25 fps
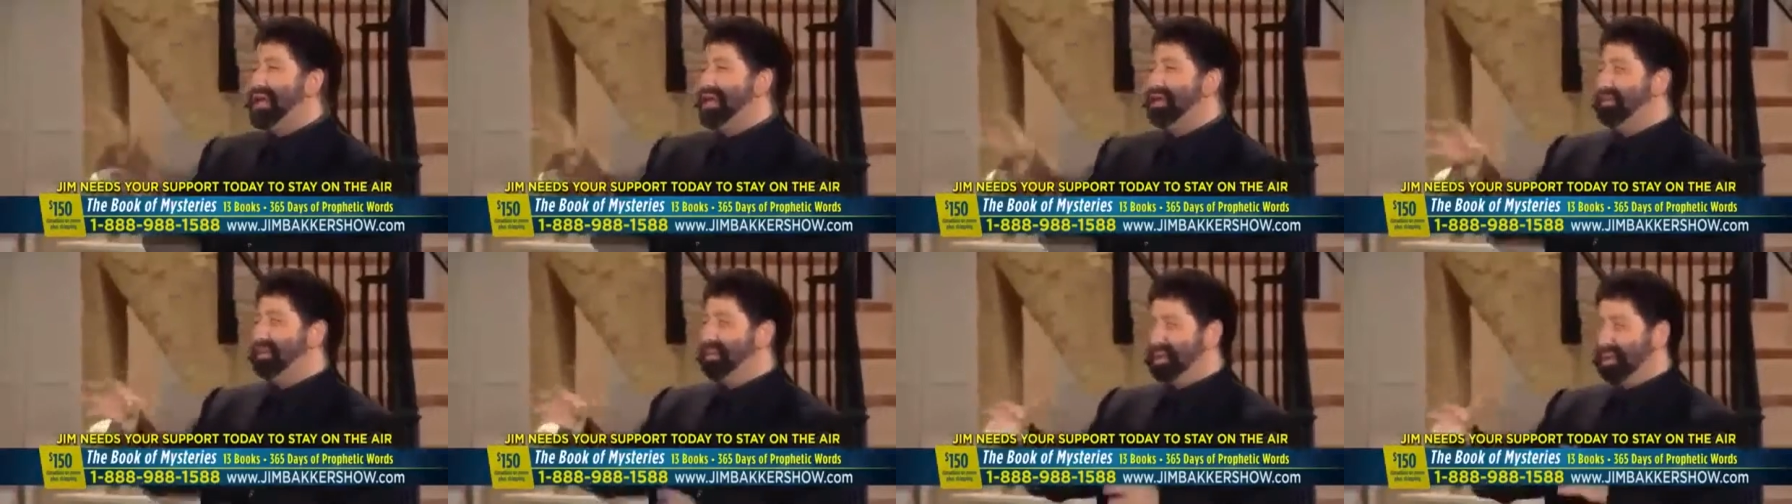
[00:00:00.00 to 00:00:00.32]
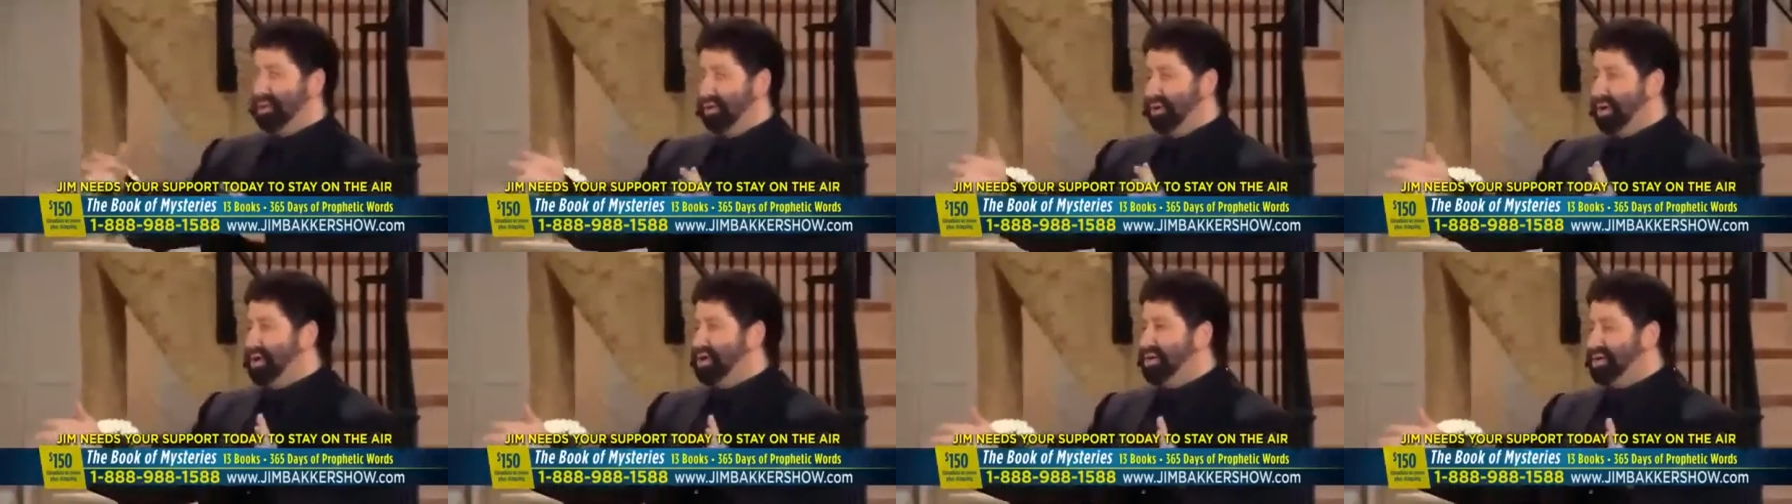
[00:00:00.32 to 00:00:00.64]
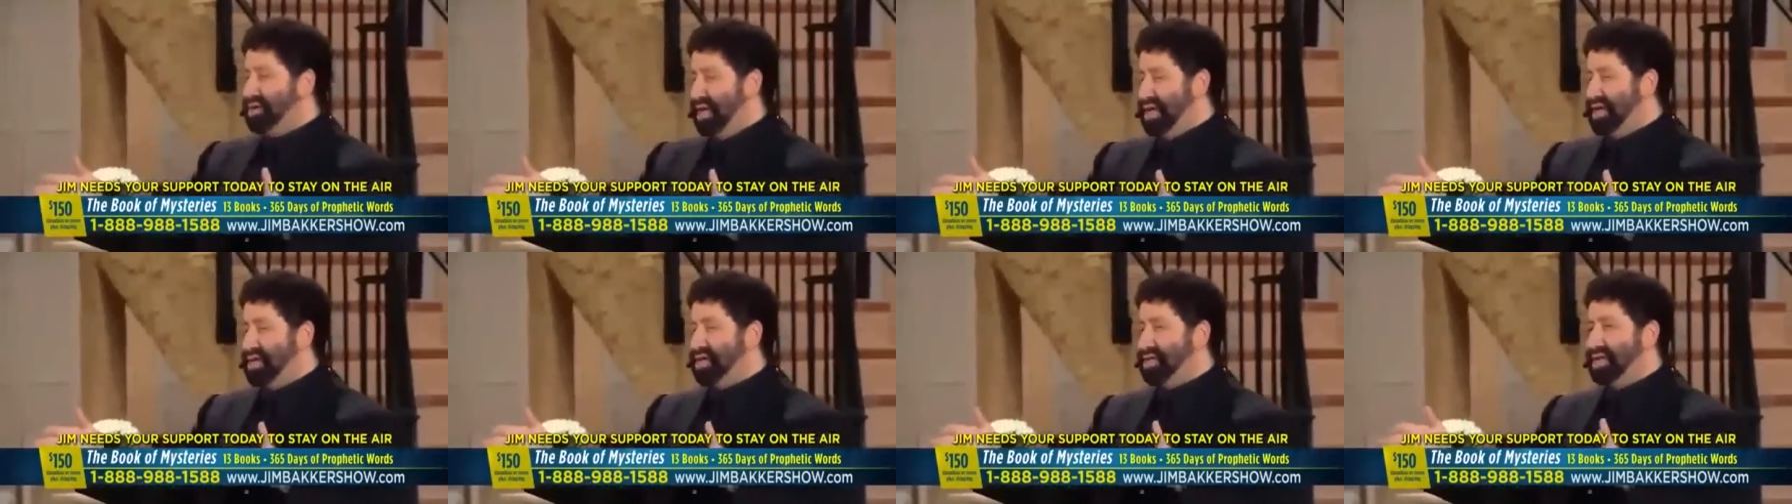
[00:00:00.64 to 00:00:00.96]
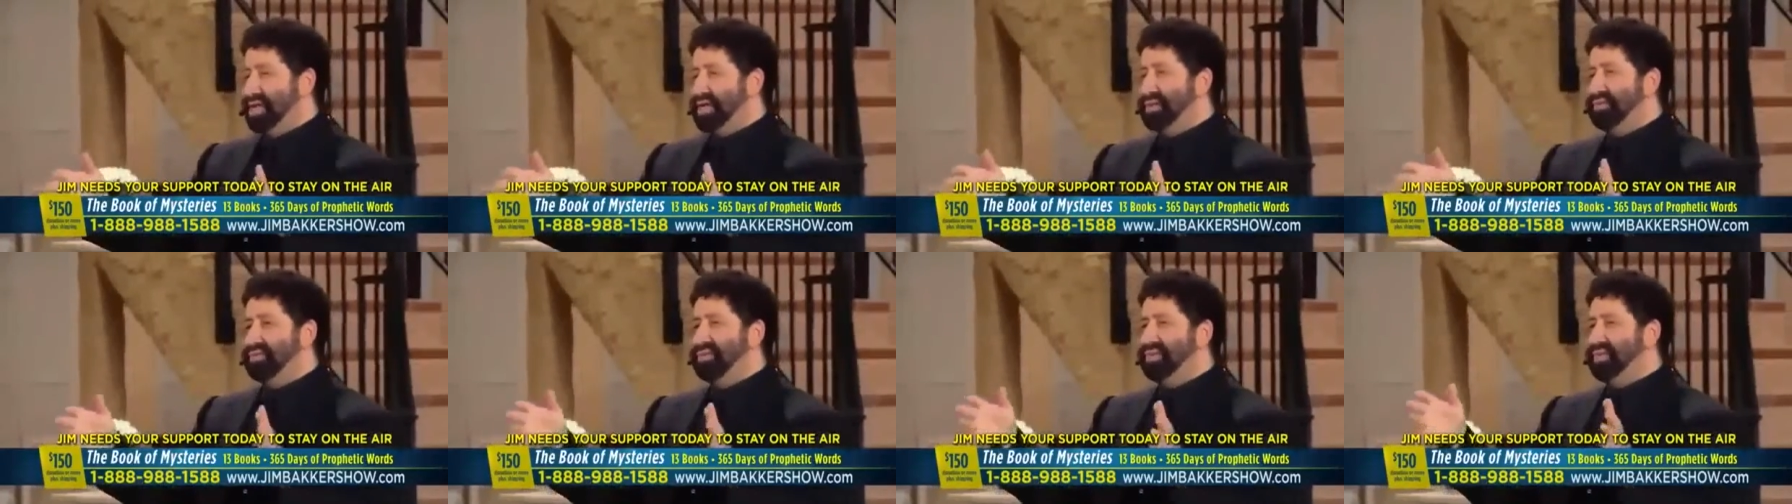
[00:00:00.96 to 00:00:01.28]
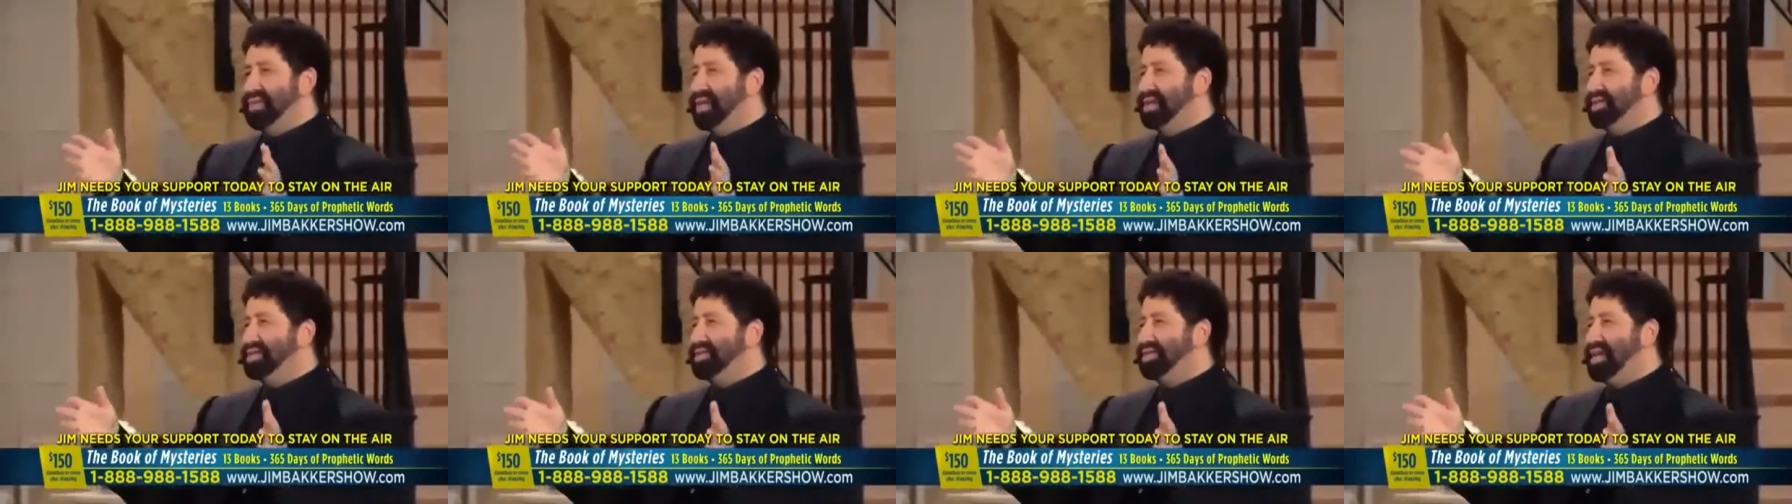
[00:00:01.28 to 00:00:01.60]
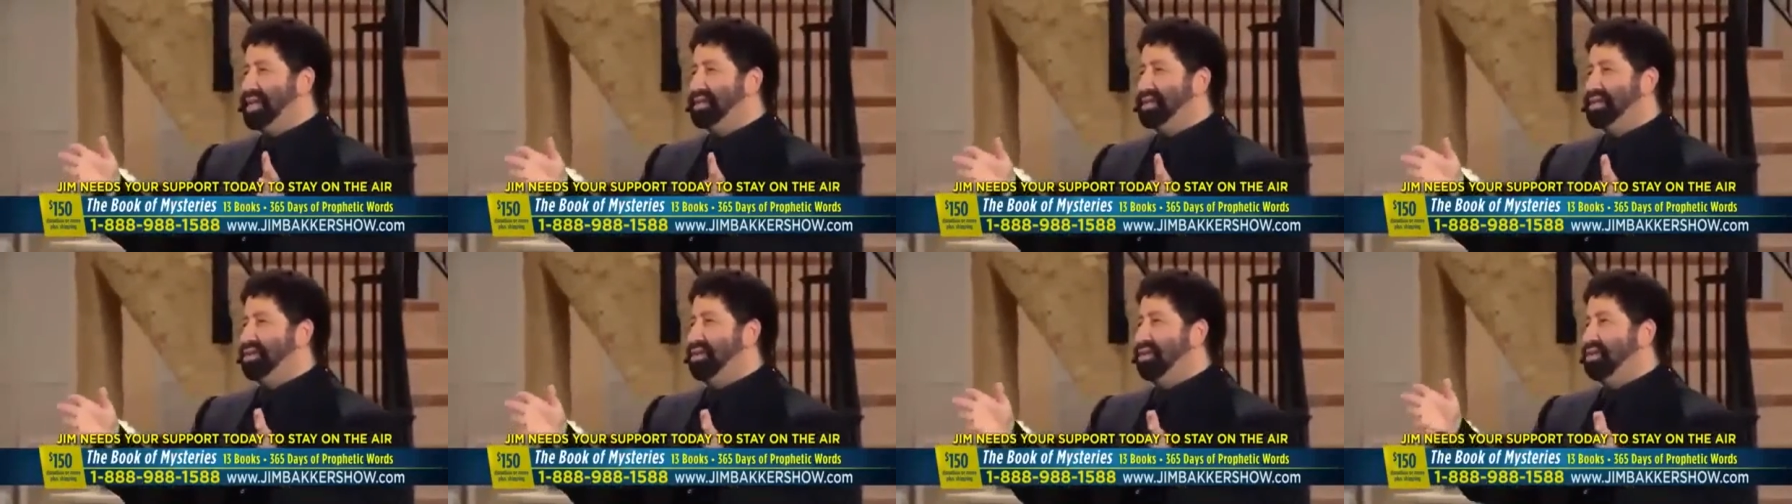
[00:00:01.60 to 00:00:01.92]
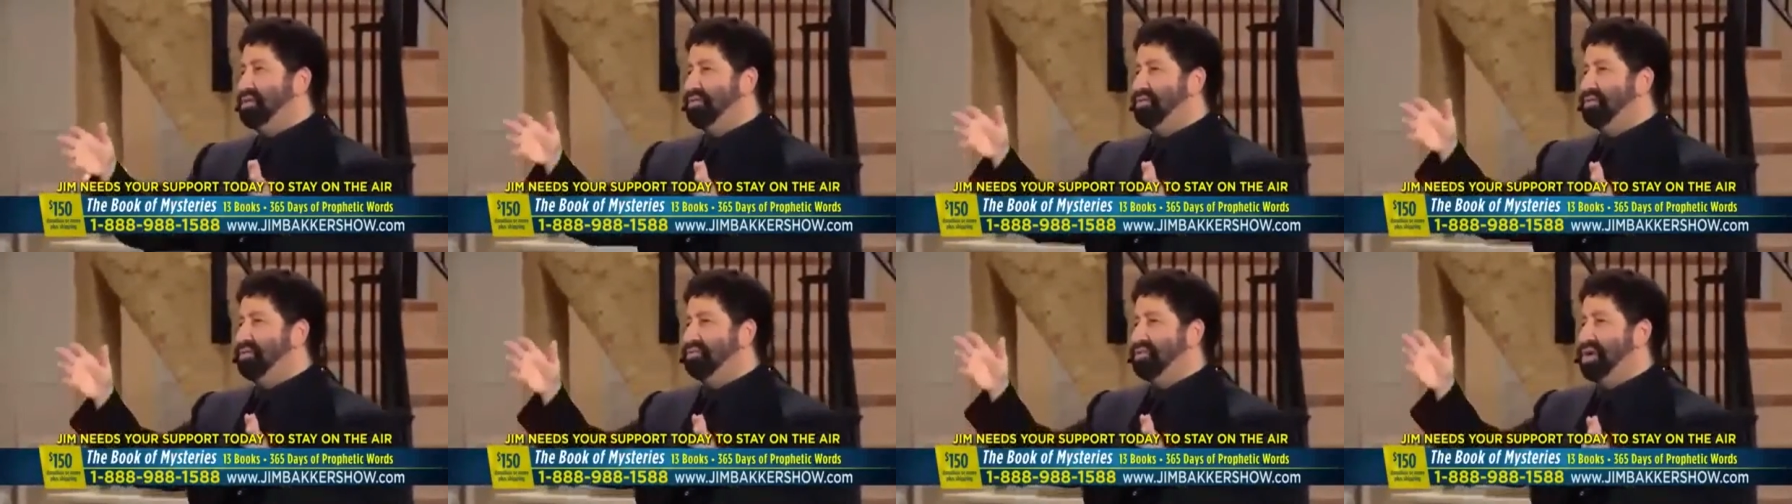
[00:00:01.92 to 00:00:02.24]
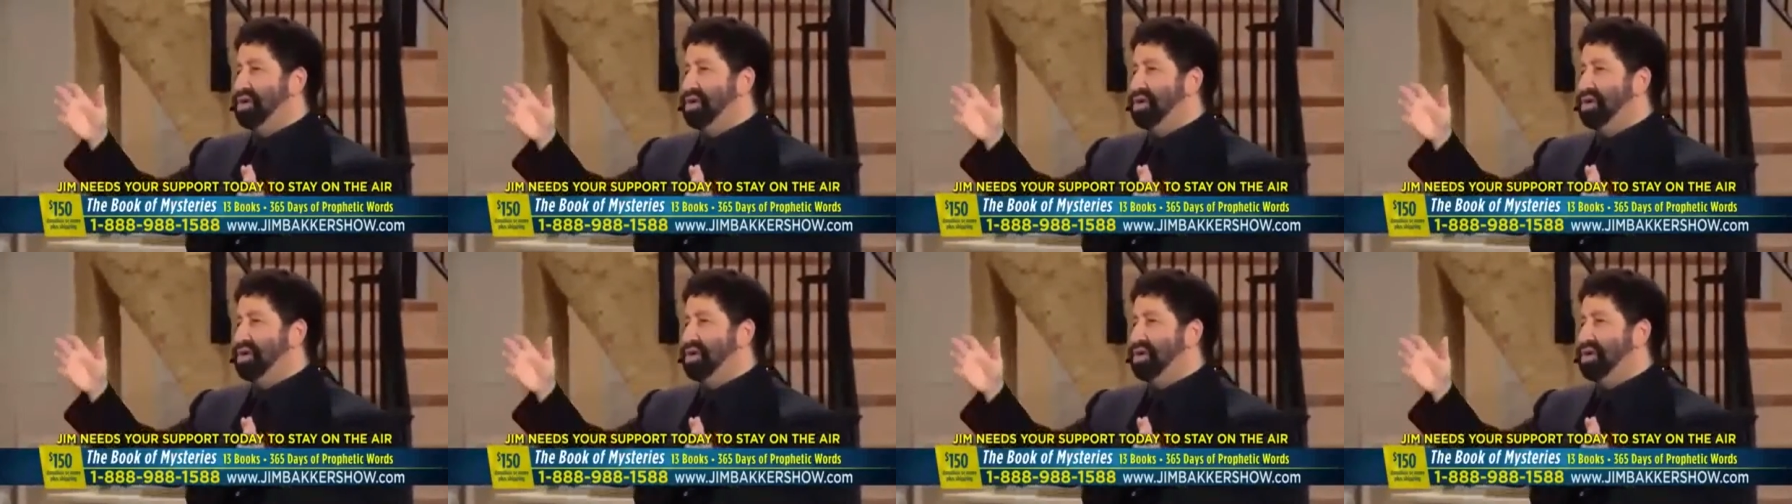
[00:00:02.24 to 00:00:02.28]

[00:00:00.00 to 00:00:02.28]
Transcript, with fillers: There was an organization that said, you know,